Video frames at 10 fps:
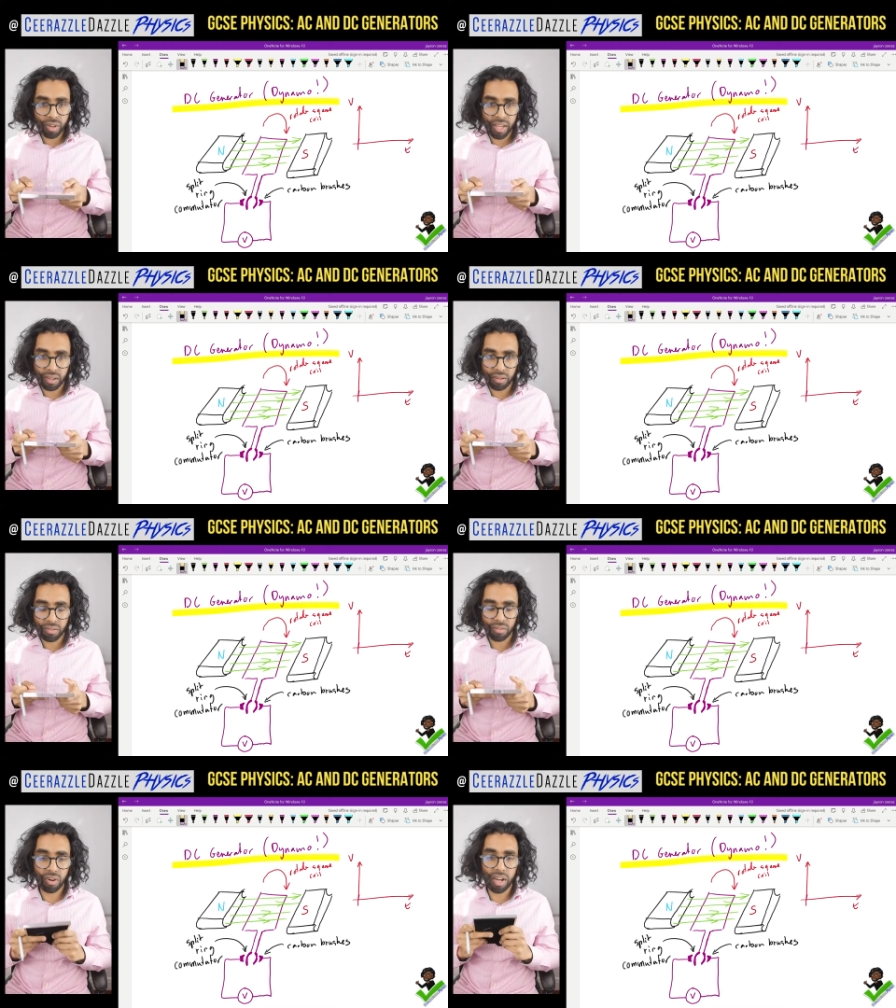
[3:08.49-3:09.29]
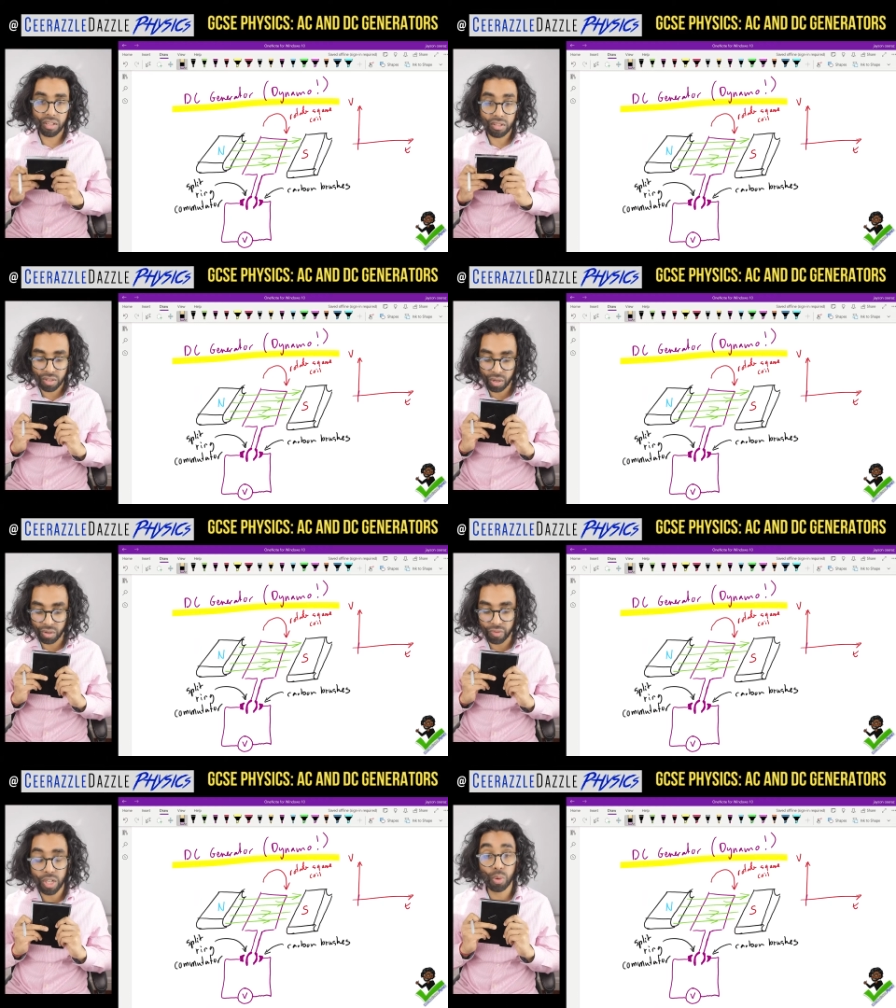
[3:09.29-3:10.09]
Okay, right,
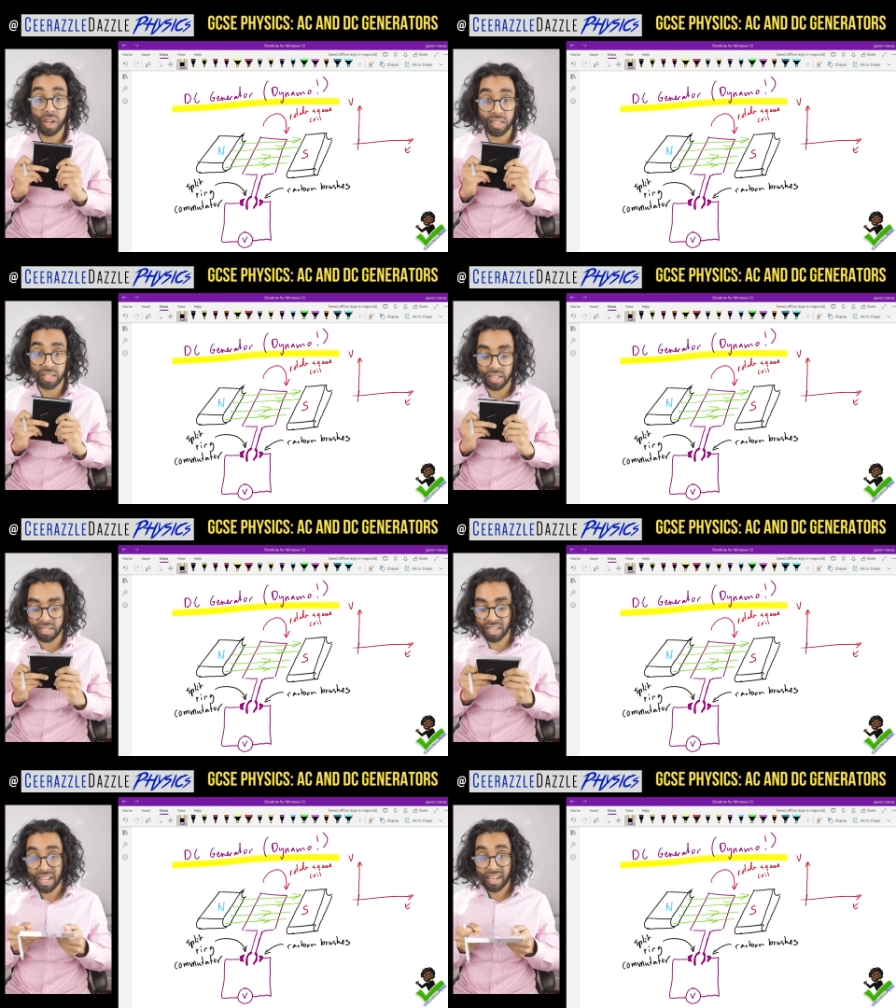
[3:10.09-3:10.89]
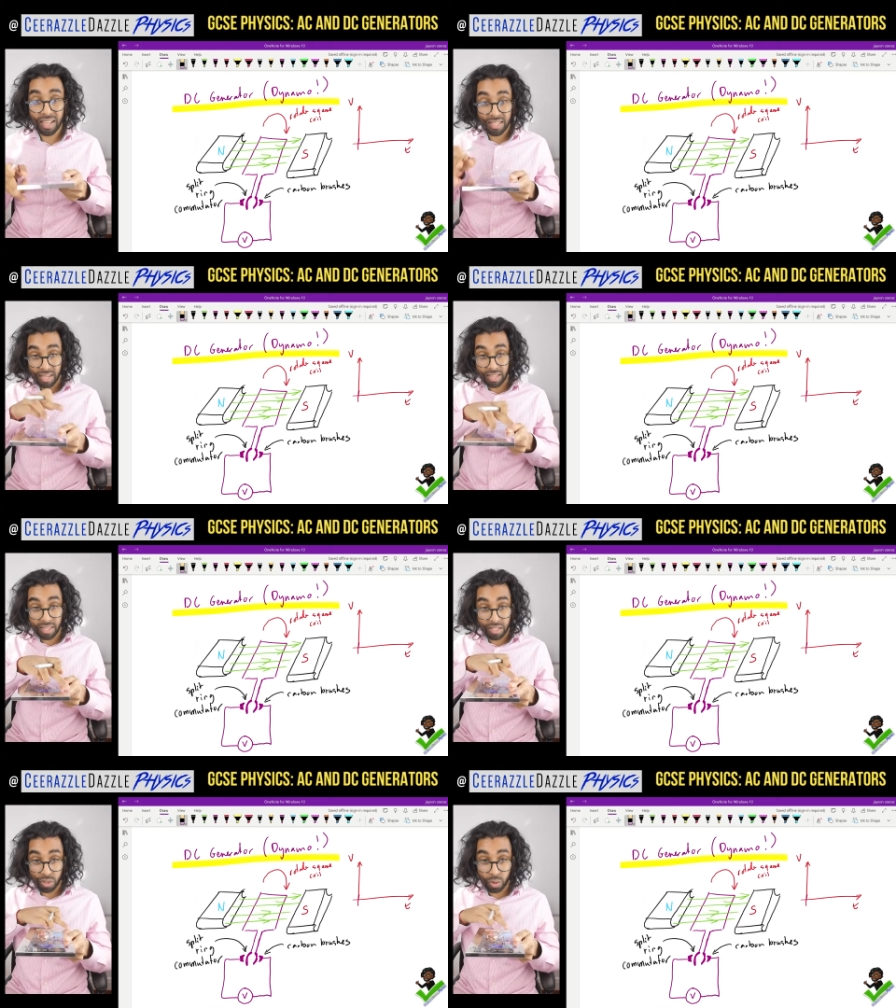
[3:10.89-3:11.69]
so visualizing this, let's say
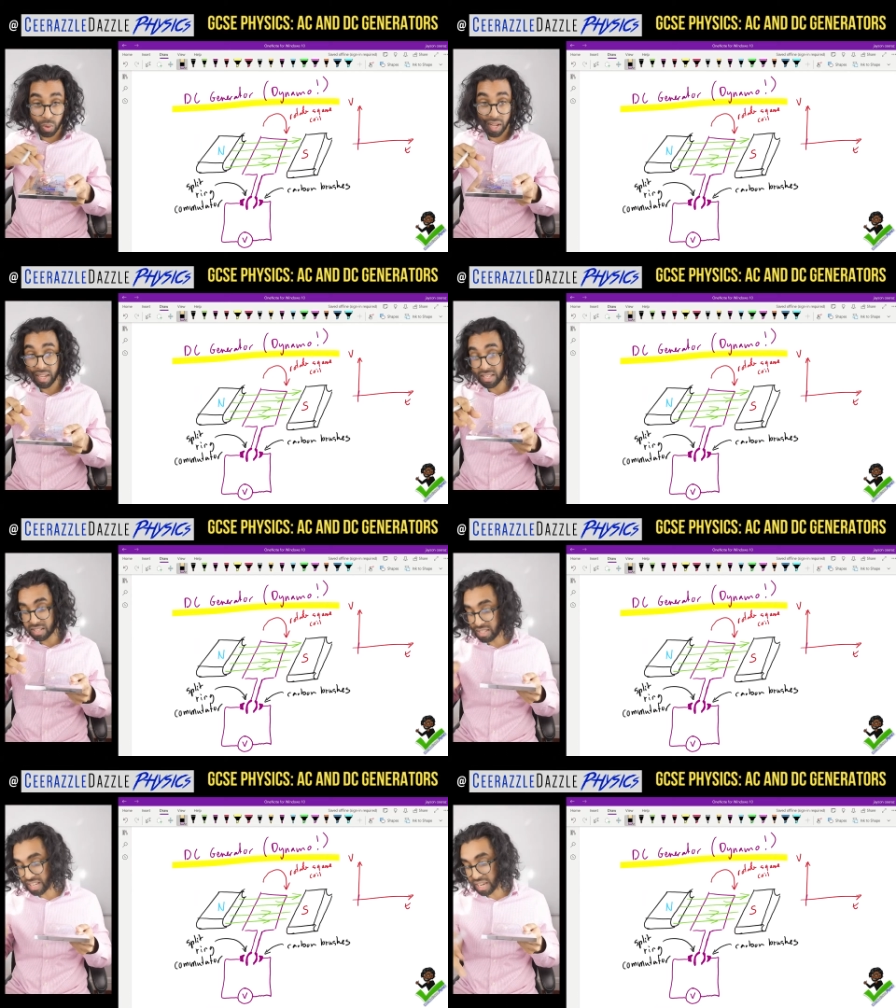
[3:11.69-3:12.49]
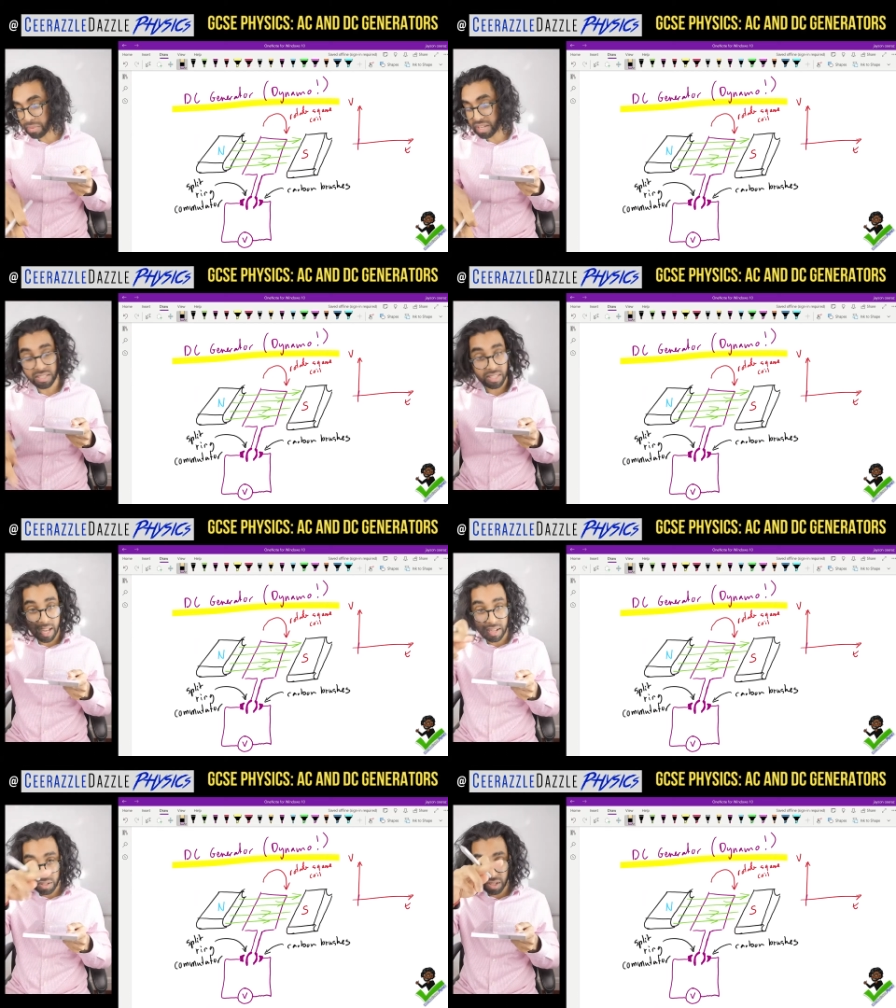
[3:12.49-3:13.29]
this square is the same as
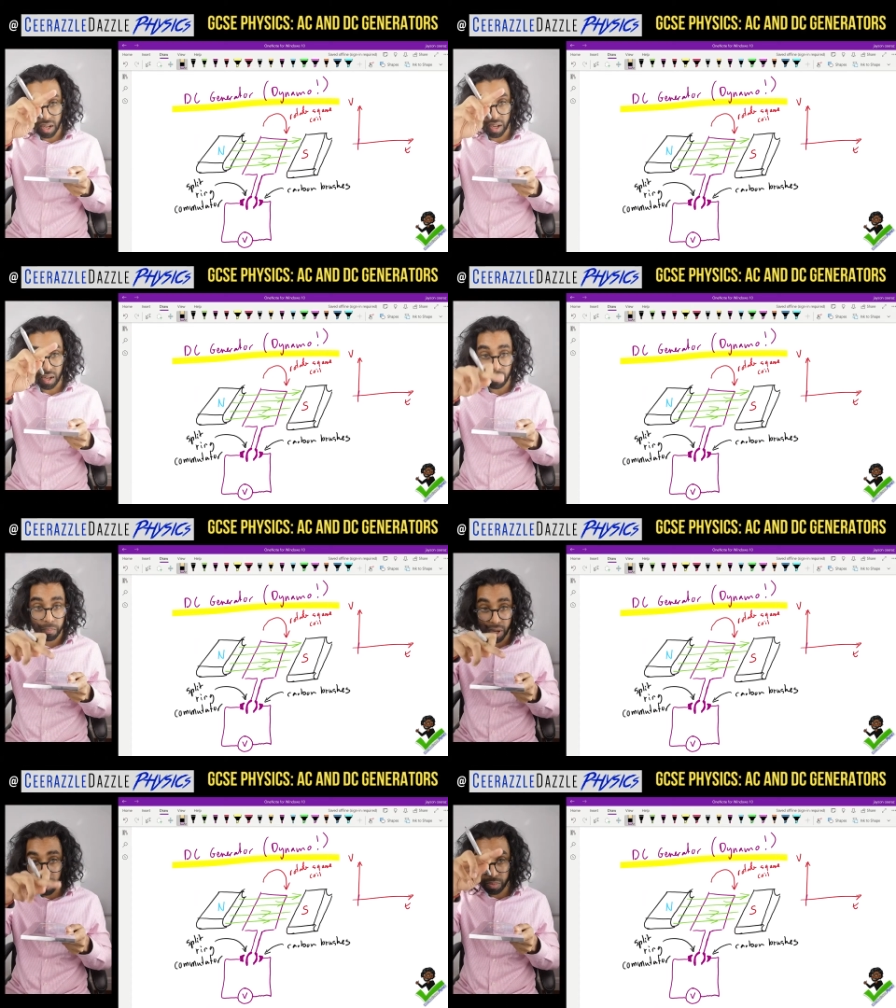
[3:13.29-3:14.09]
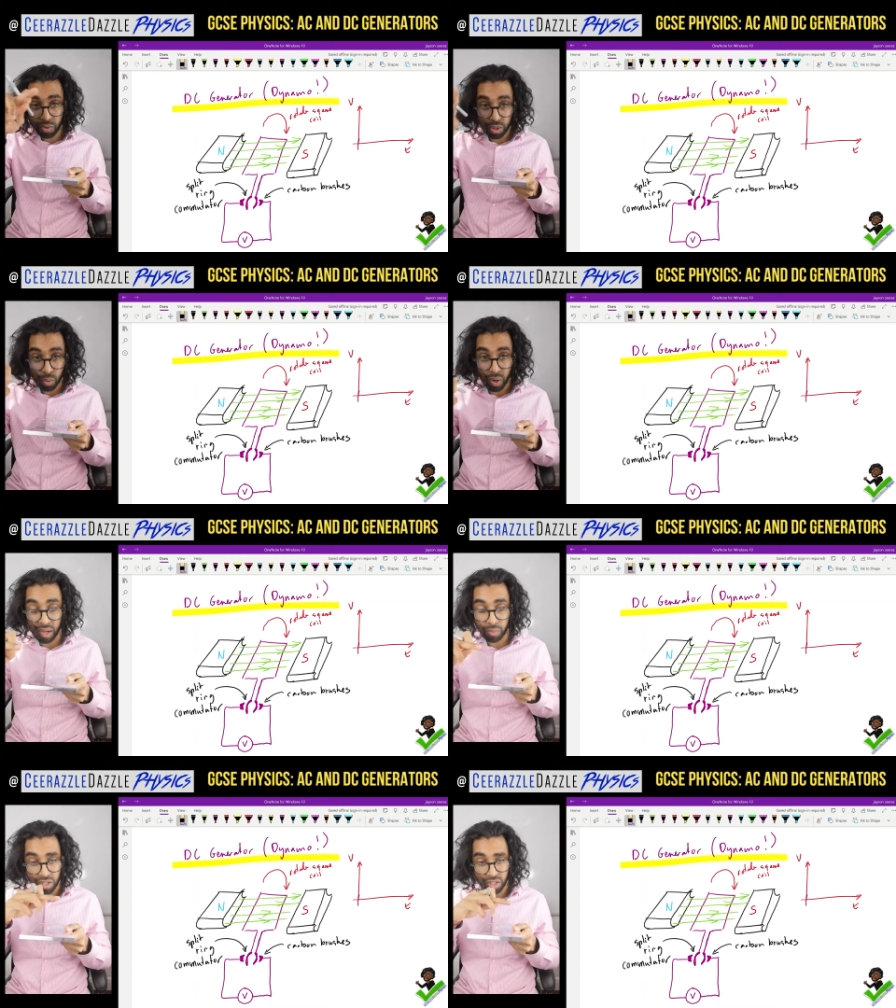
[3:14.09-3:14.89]
that purple
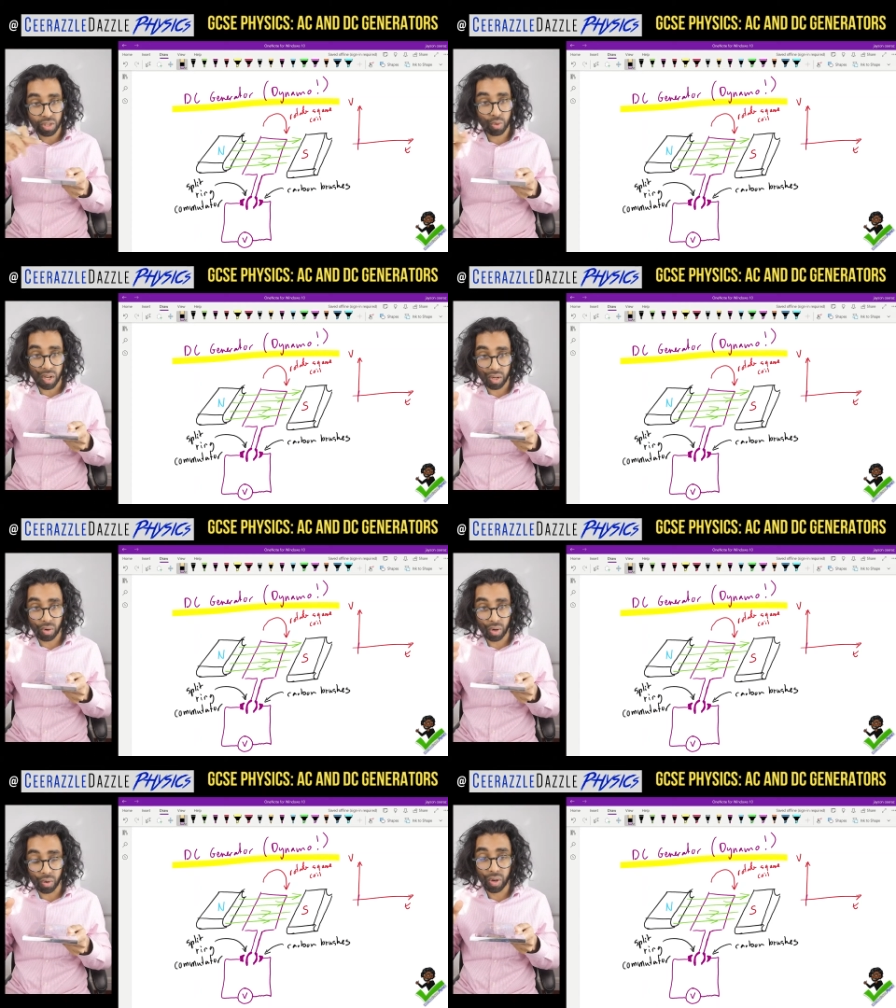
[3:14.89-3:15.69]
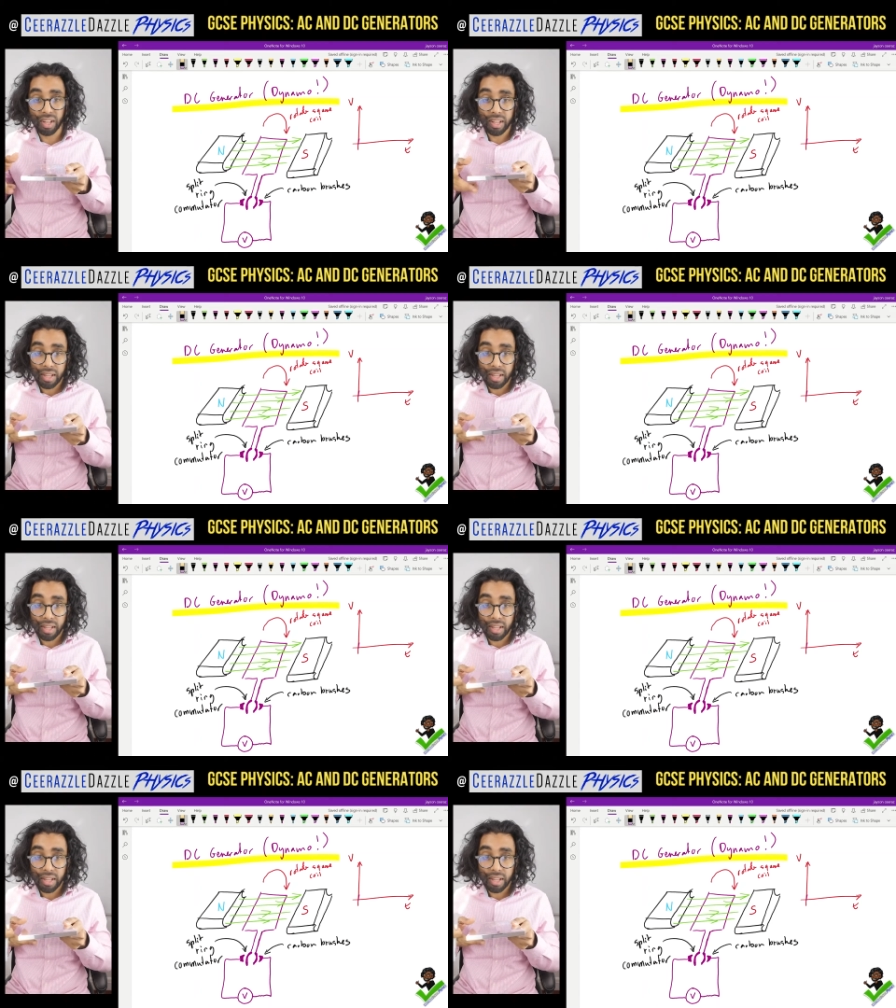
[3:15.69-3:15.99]
square, which is the square coil.